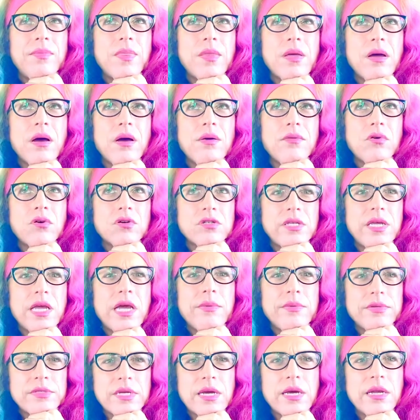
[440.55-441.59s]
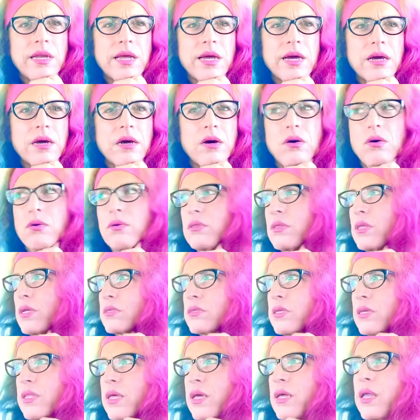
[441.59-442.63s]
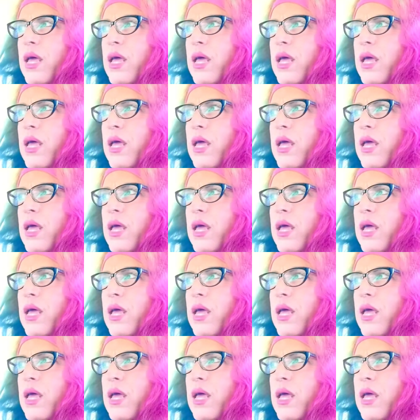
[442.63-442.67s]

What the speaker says: Of course, the Amazon Echo and things like that.